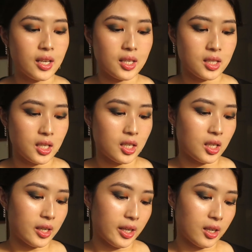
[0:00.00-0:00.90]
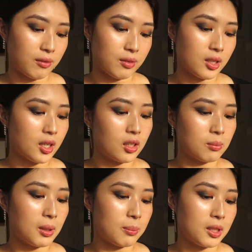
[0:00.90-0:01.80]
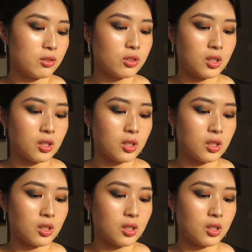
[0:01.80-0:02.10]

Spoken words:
And then I have the ColourPop Ultra